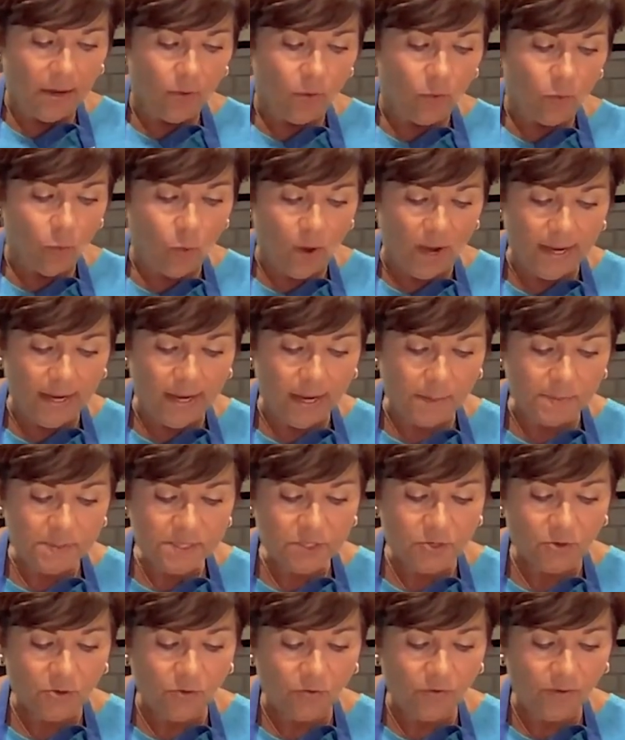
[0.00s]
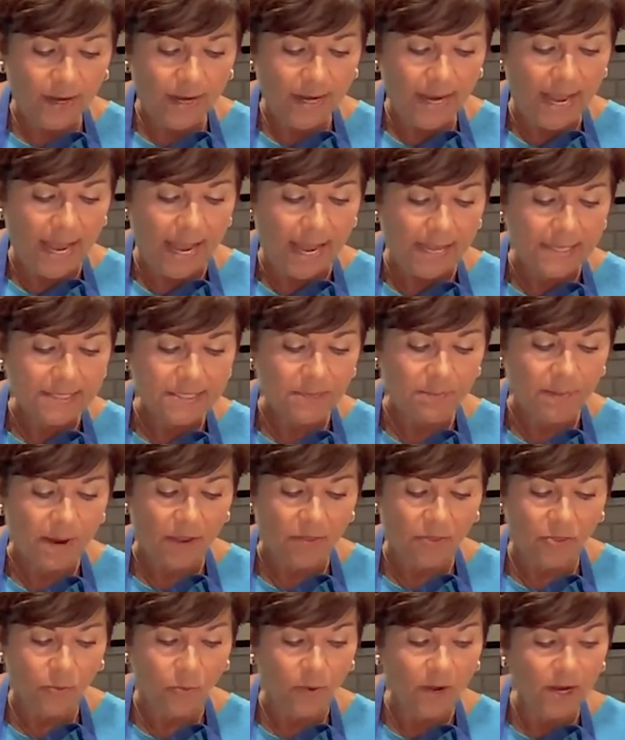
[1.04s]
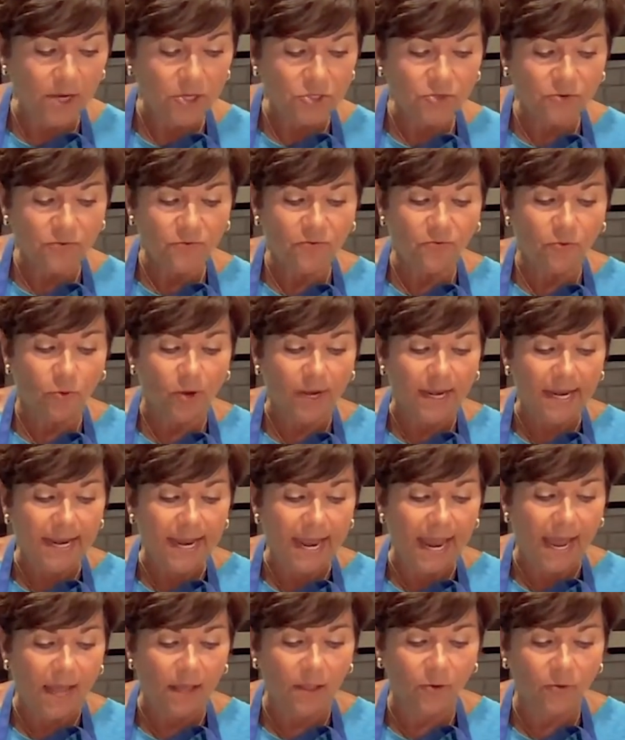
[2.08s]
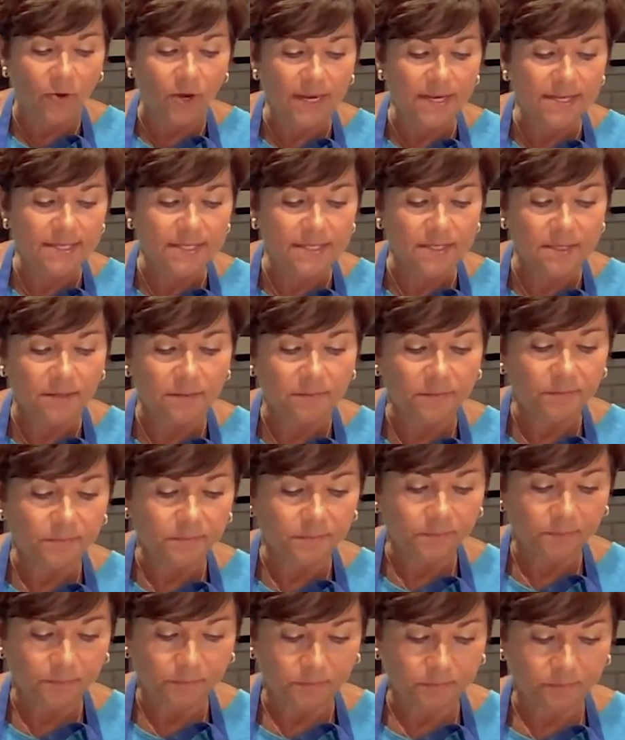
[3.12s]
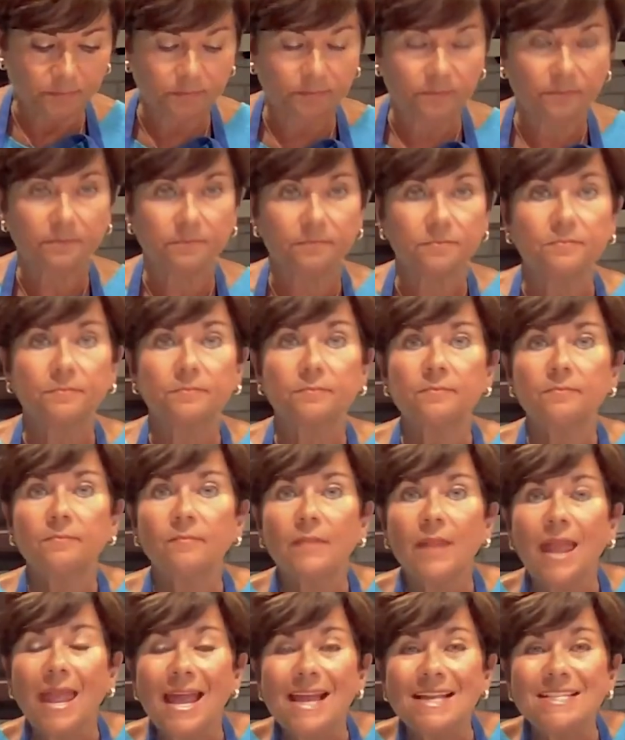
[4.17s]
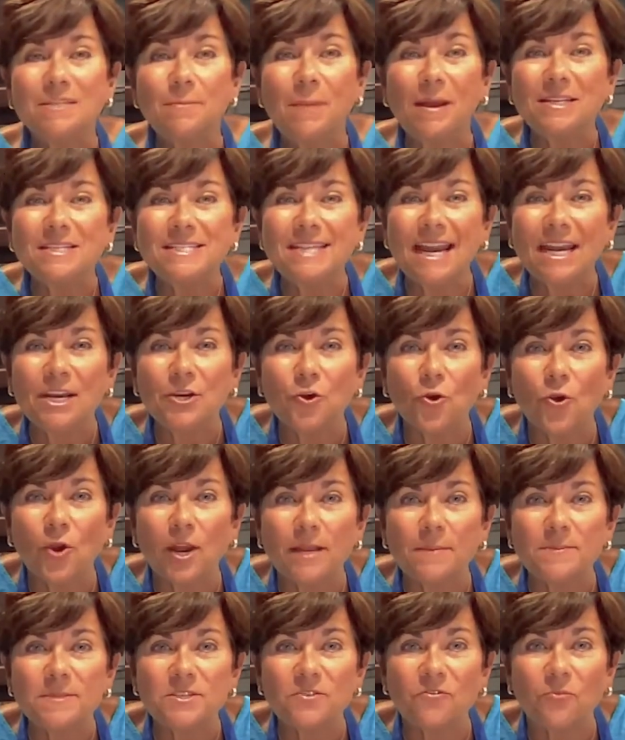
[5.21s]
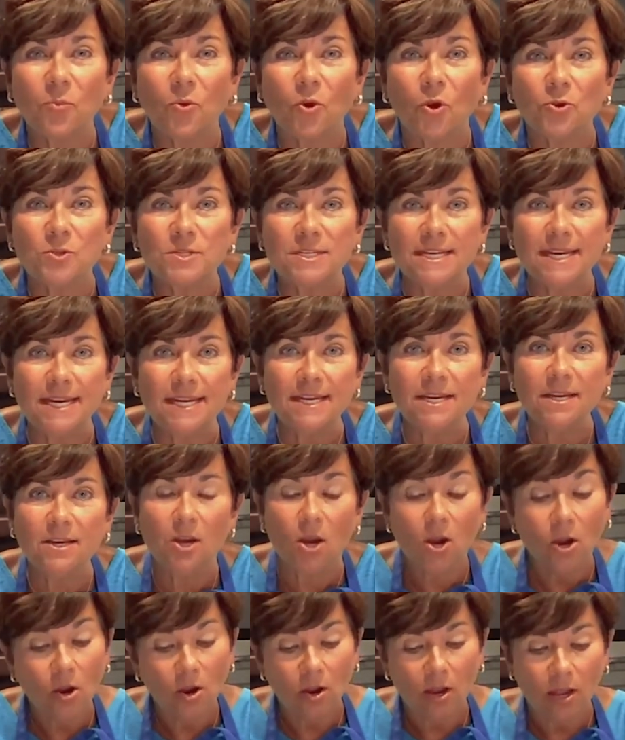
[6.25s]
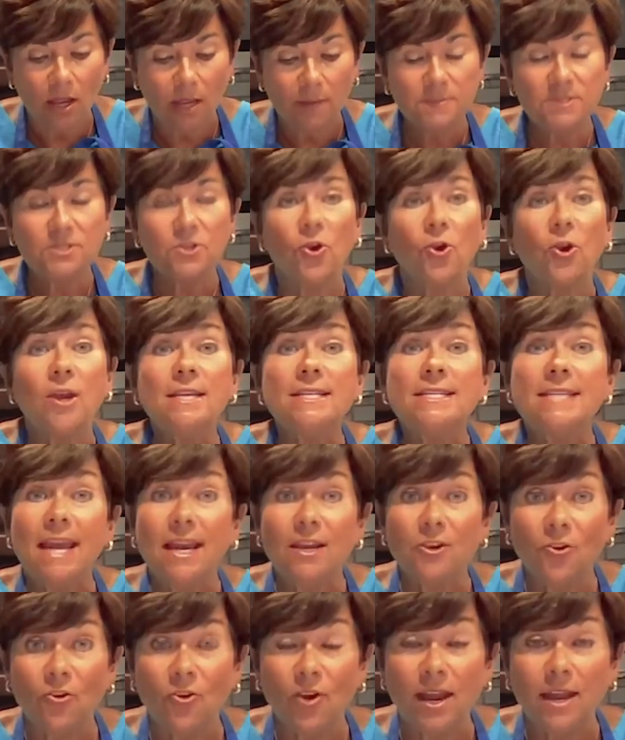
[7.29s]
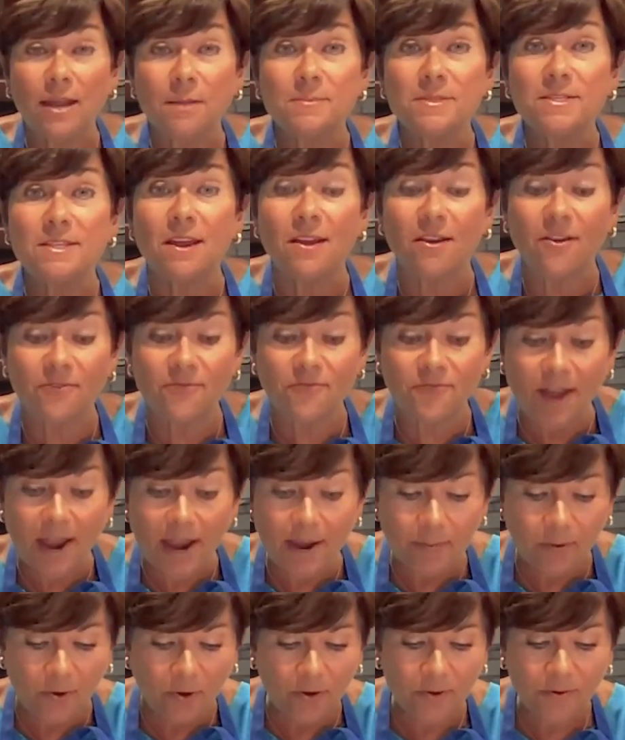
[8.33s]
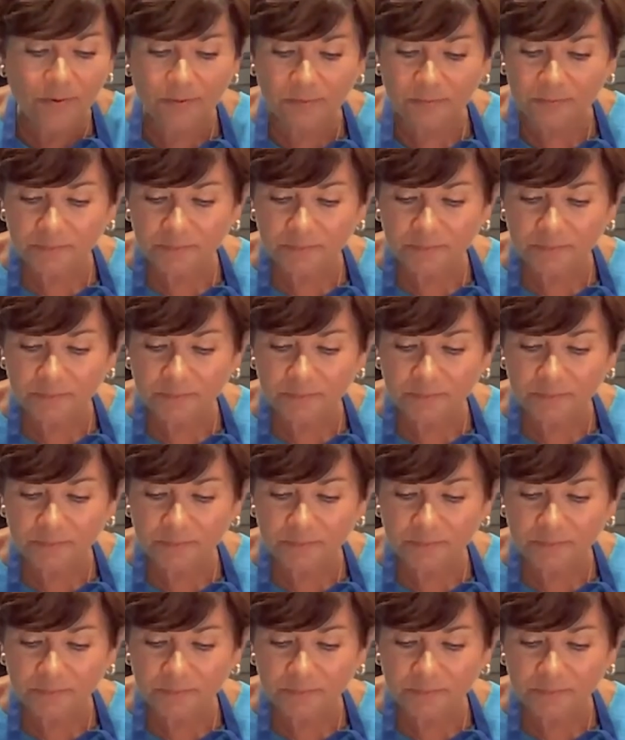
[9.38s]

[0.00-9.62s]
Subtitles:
The 1 cup serving has about 340 calories, has about 10 grams of protein, 10 grams of fiber,